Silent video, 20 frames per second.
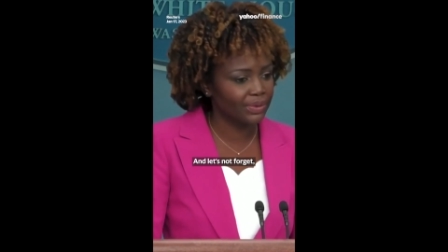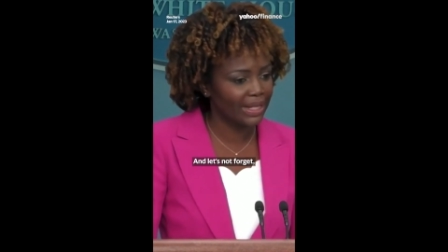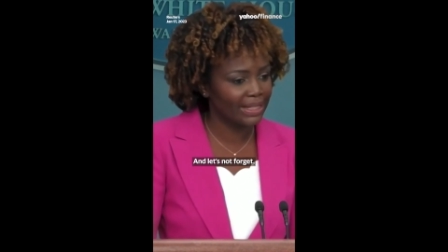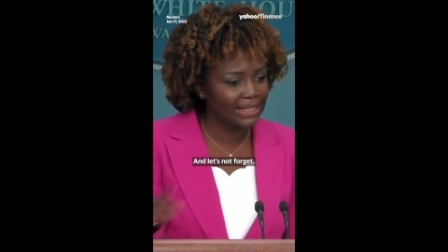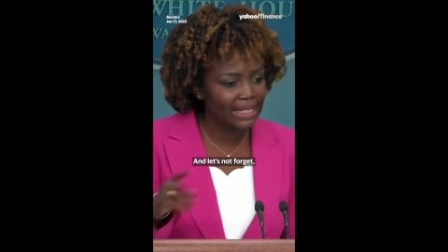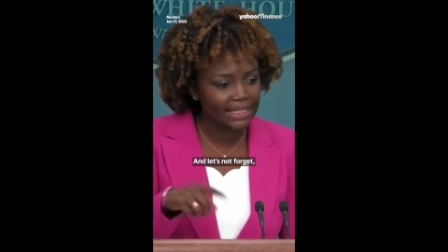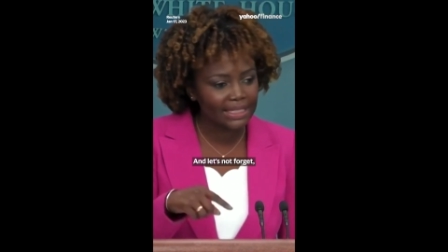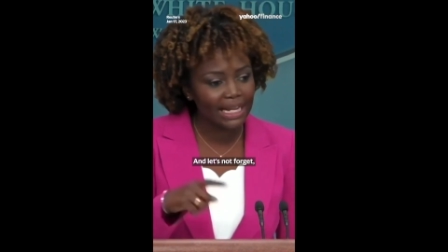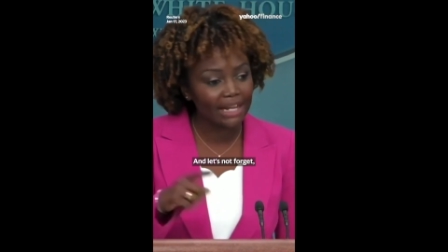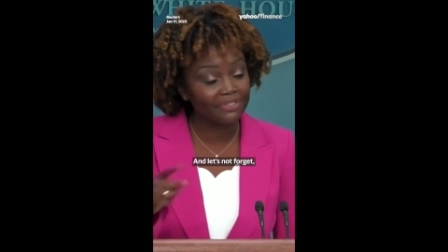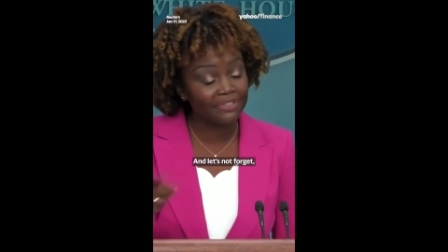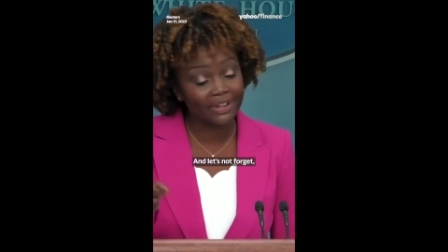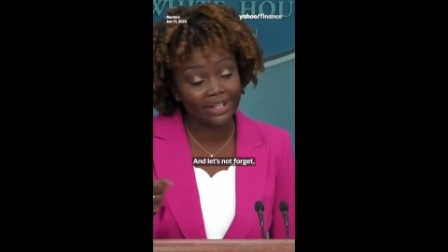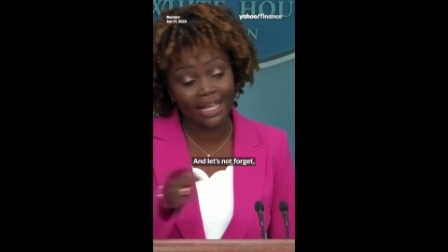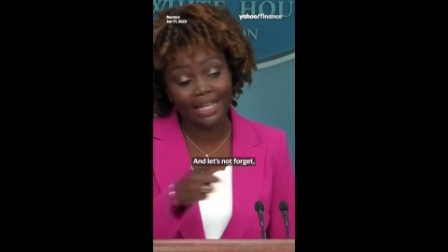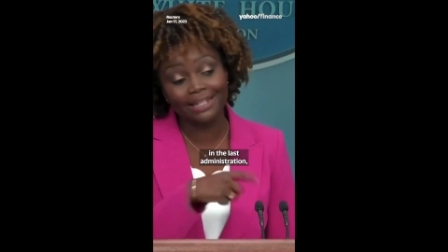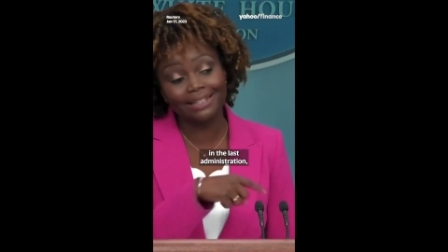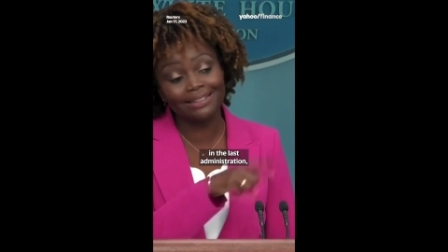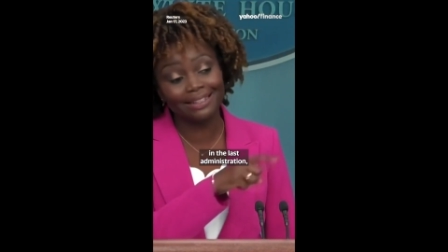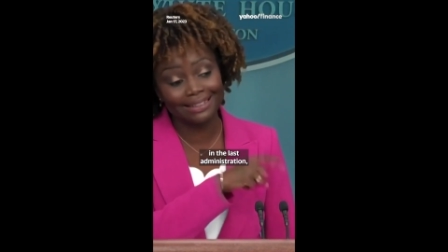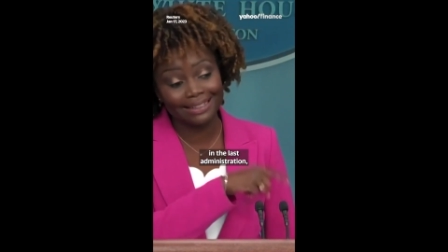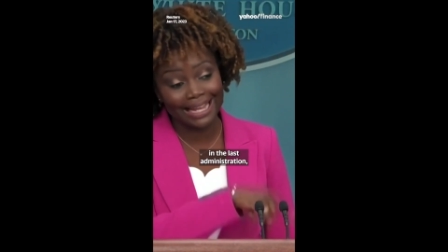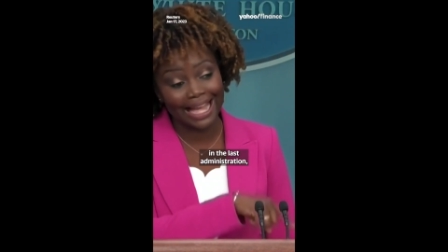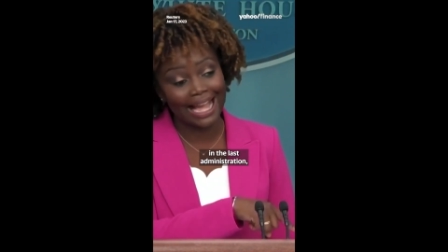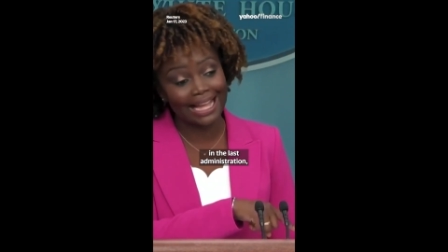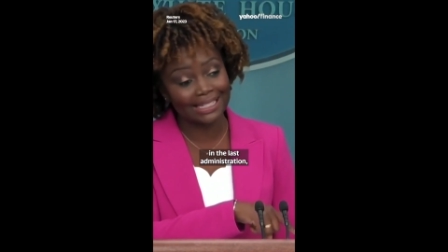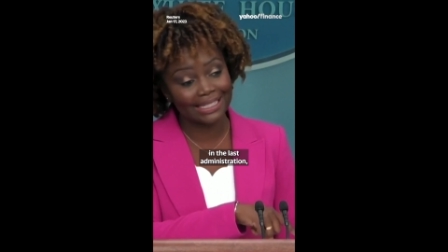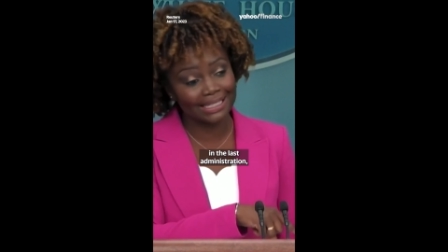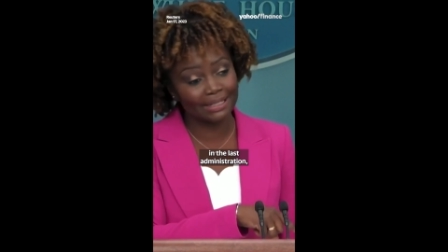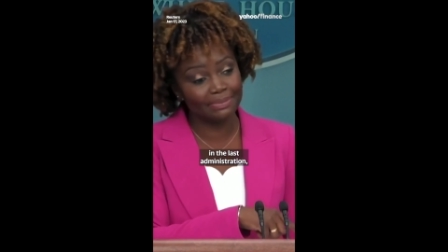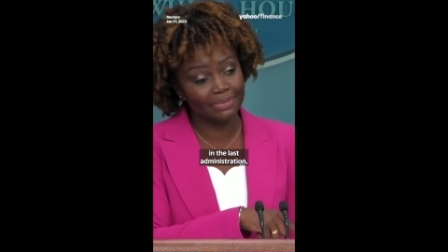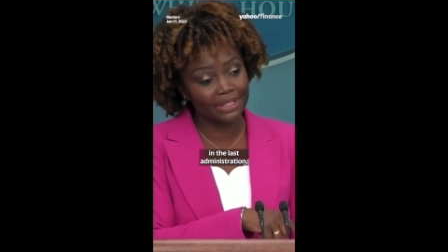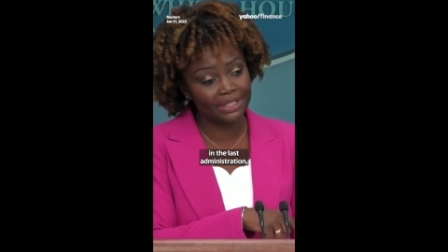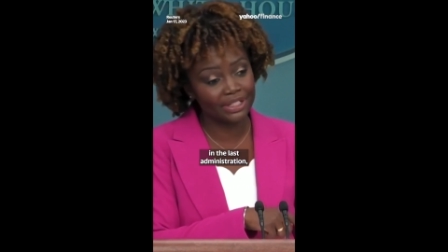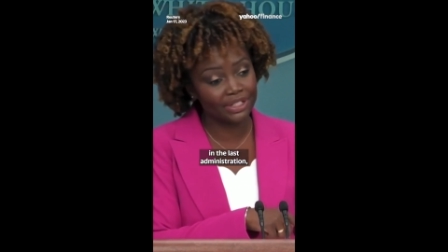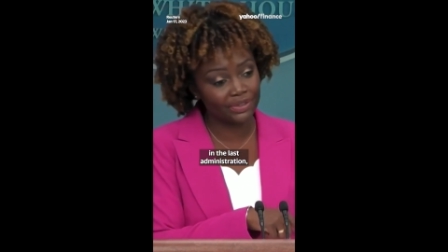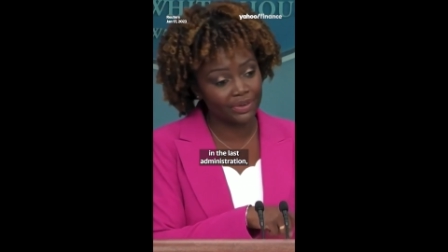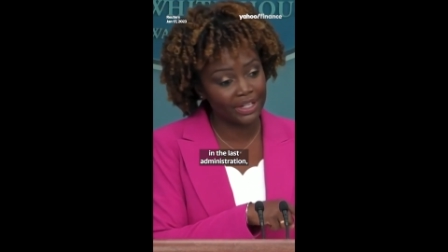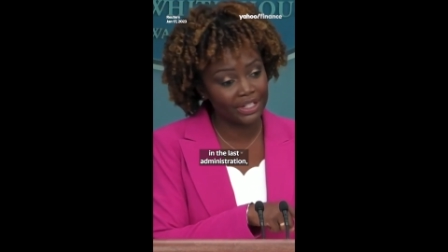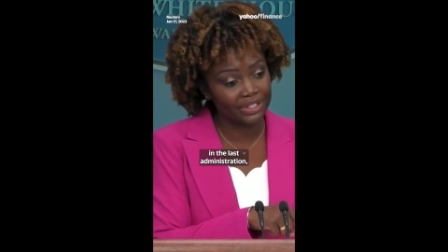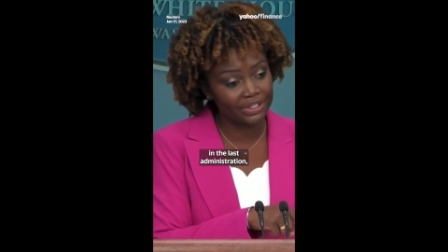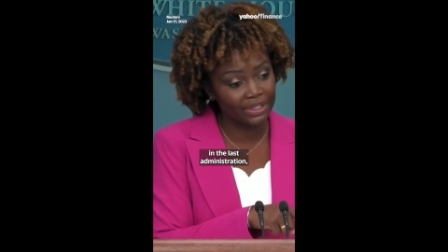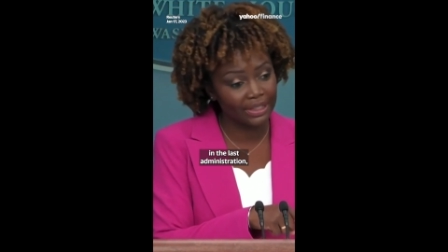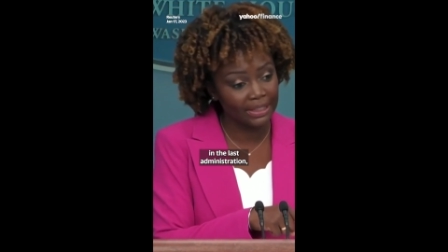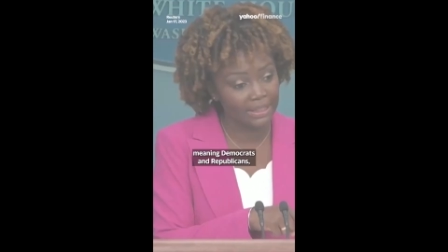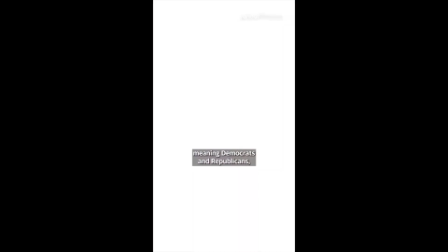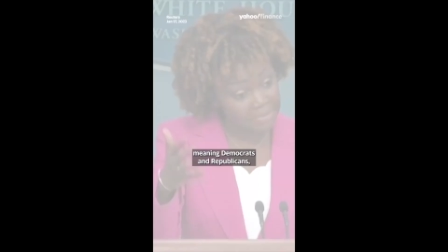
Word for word: And let's not forget, in the last administration,